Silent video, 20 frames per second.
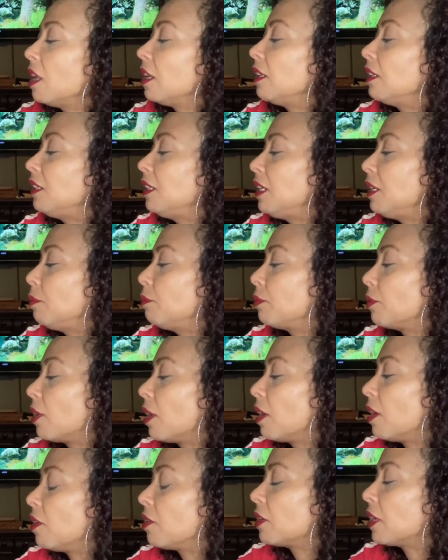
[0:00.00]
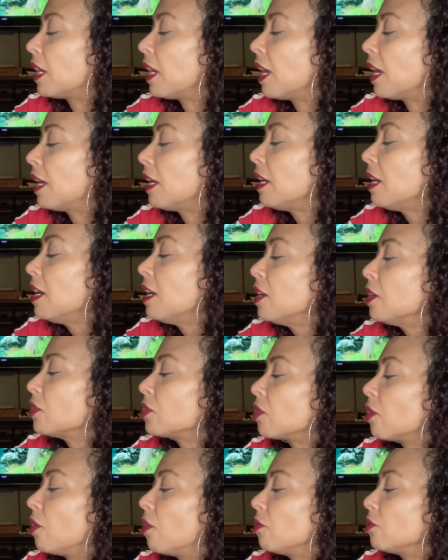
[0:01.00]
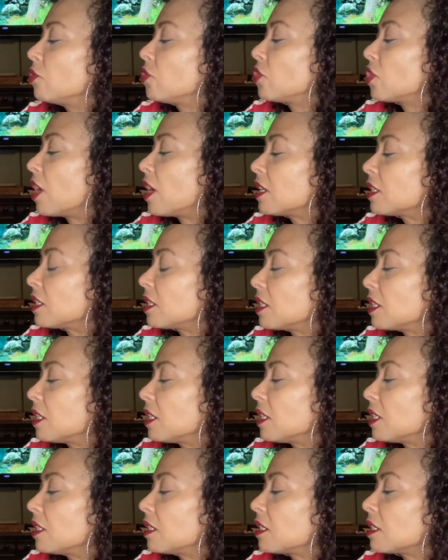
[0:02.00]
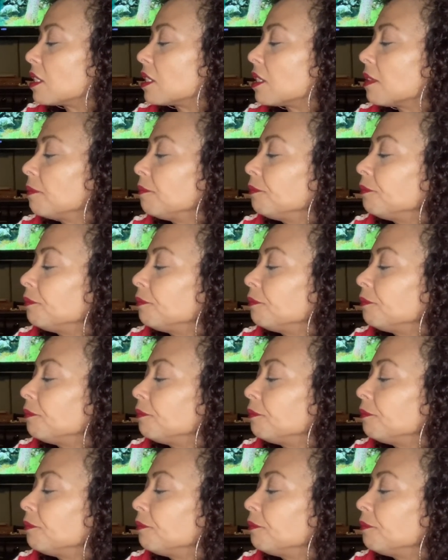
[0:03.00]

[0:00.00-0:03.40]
Libra, okay? So justice